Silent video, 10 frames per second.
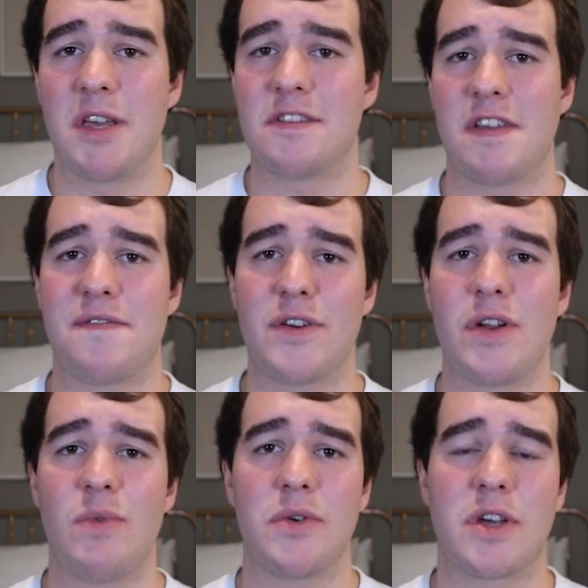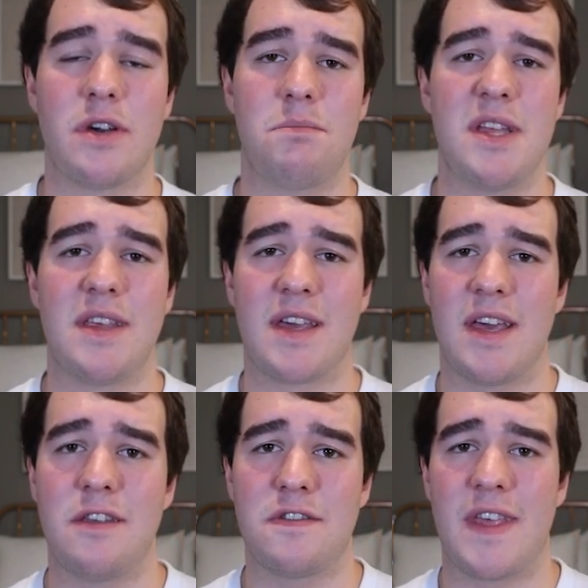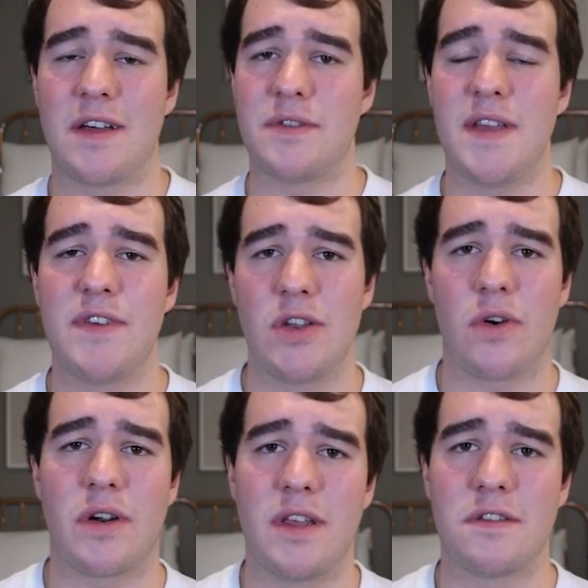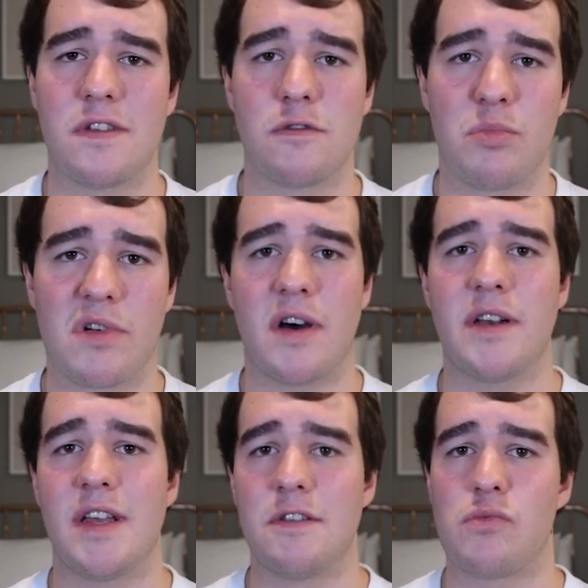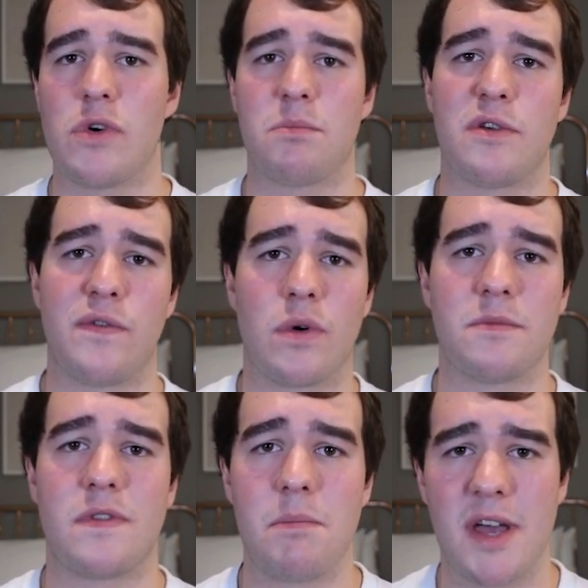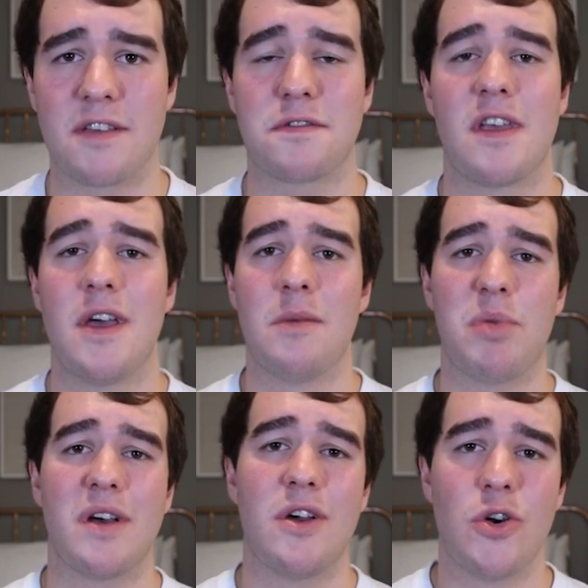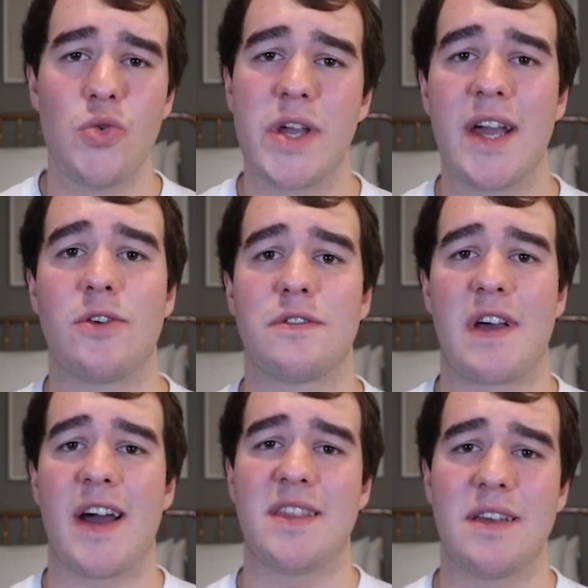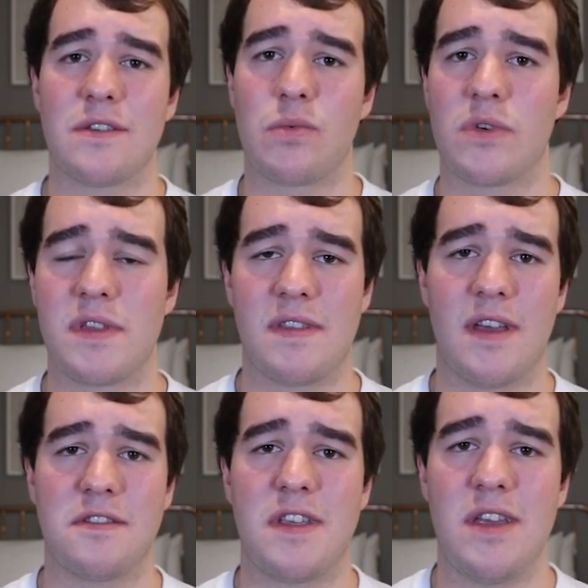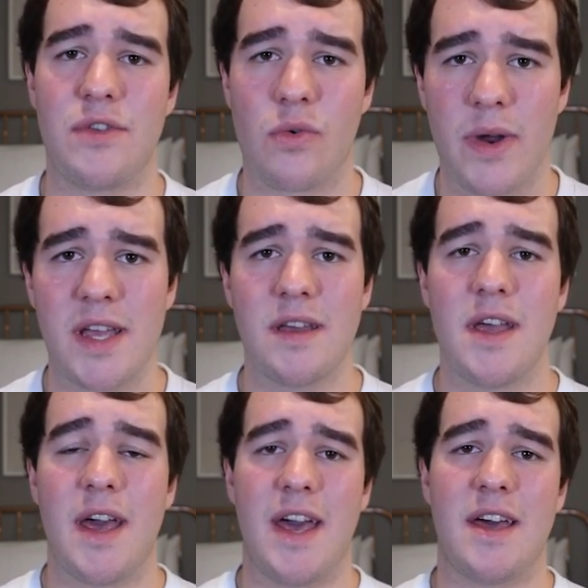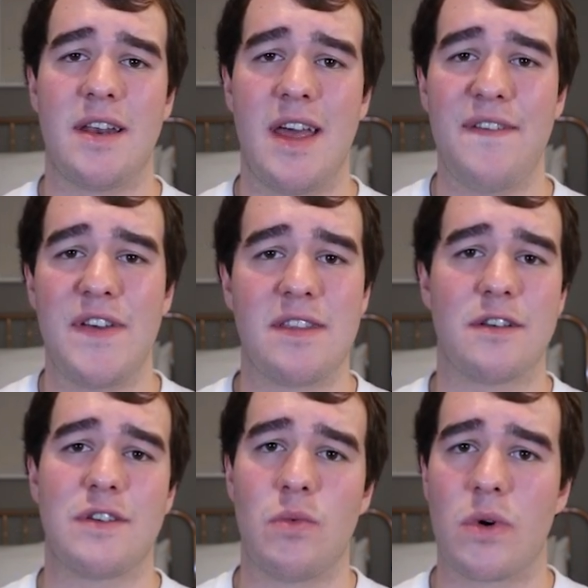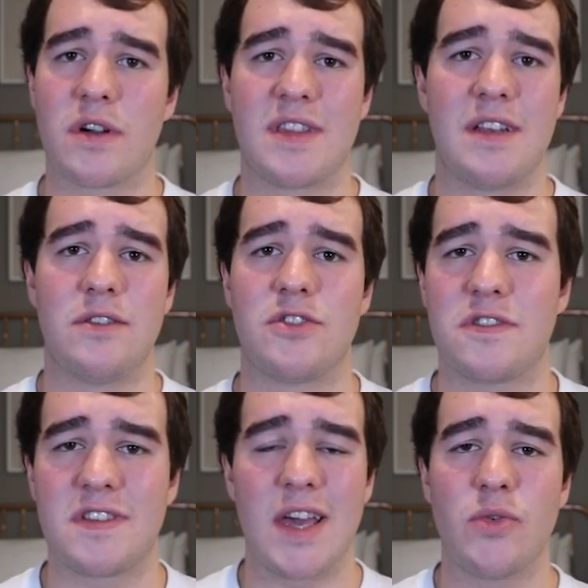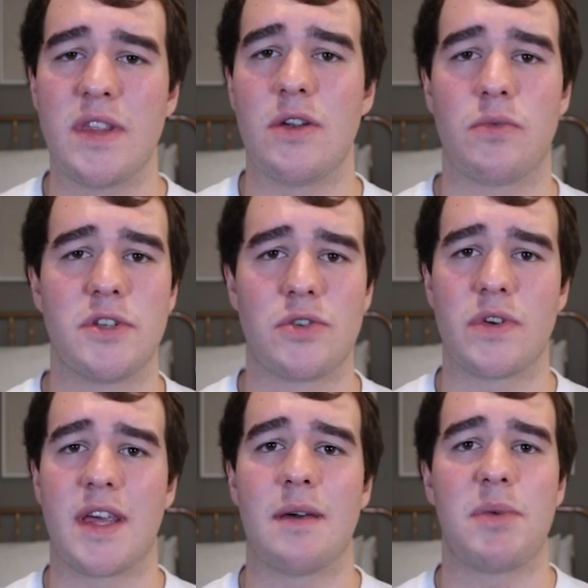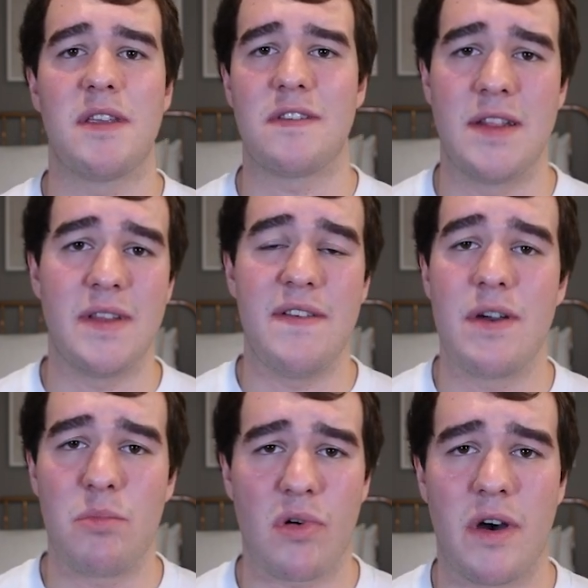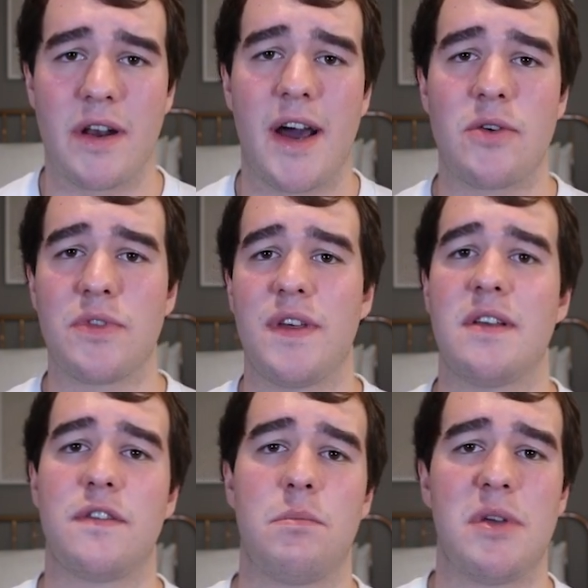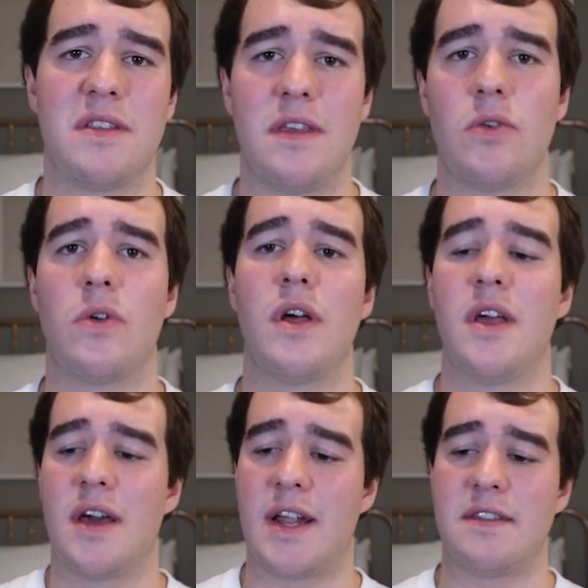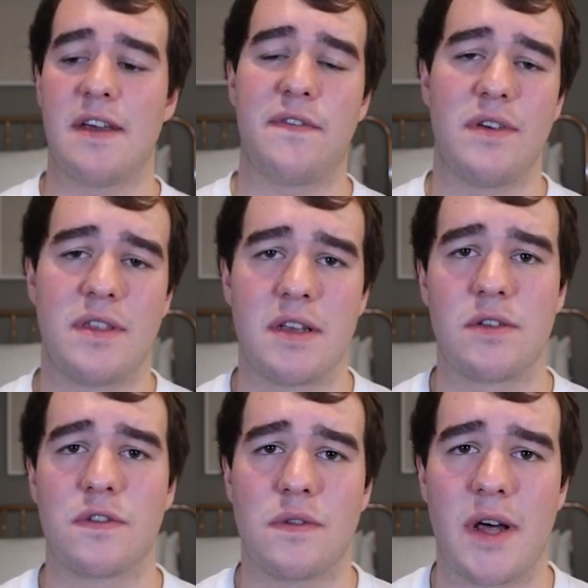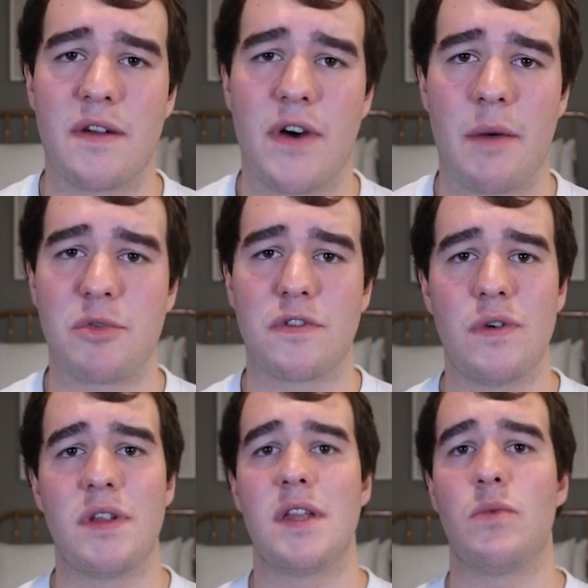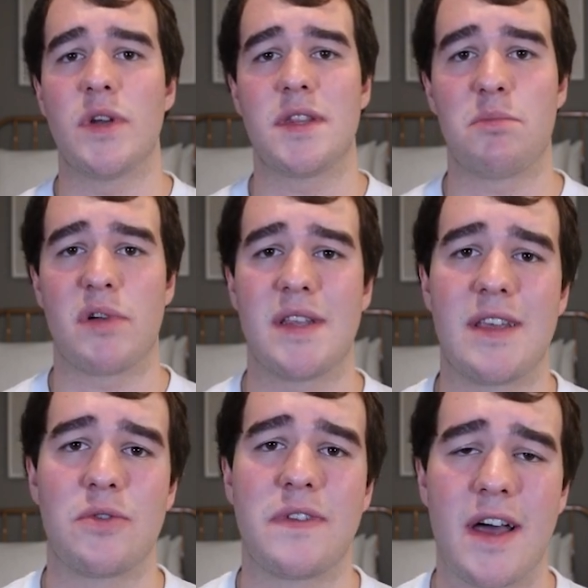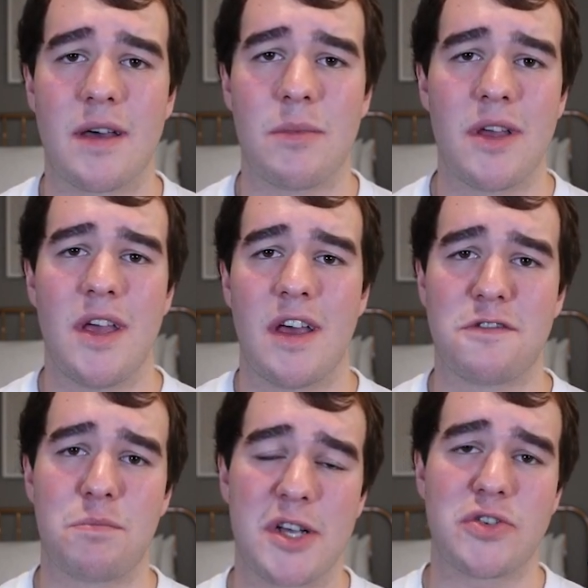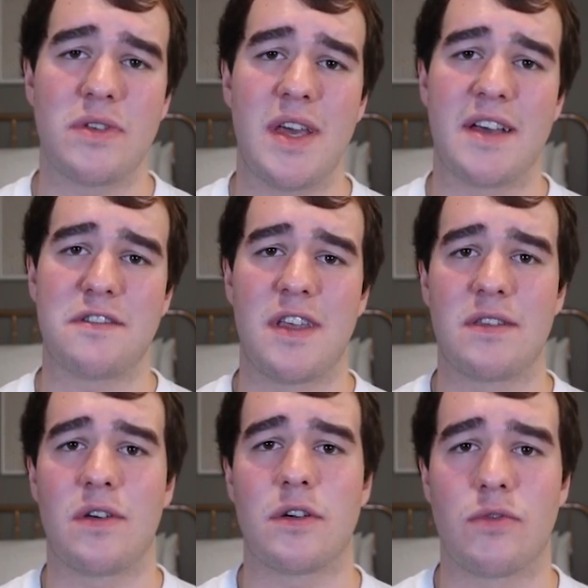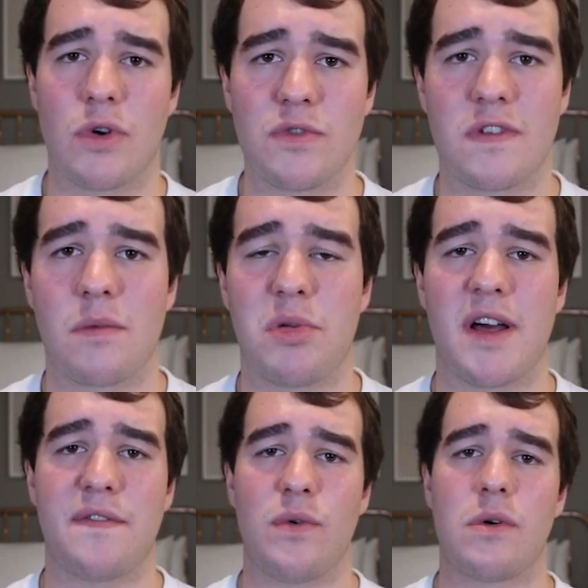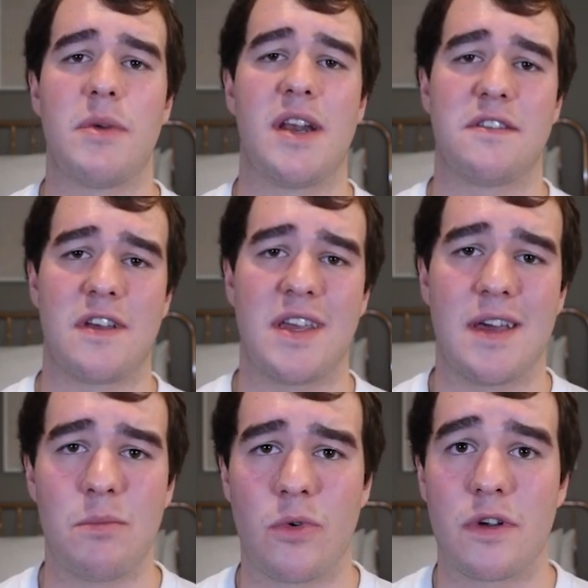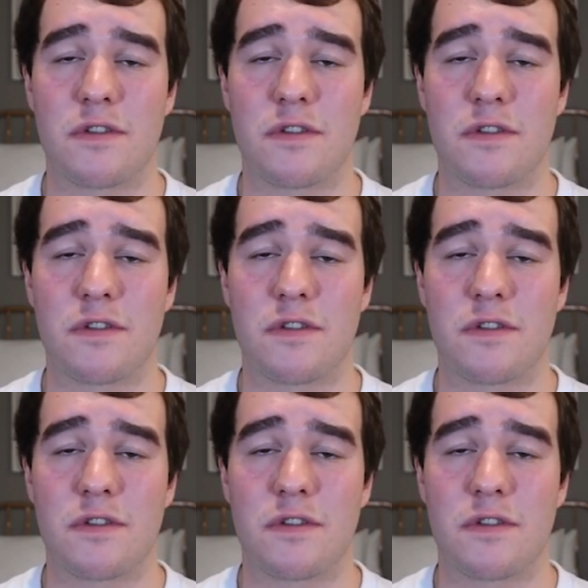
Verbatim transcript: because it very well could be the case that leaving your audiences broad is what performs the best. But who cares? I think it's worth a test either way. And if it doesn't work, then just scale the original campaigns and leave it broad. I don't think it's a big deal. And I definitely think there's a lot of opportunity with the breakdown tab, especially as TikTok grows as a platform and as I get more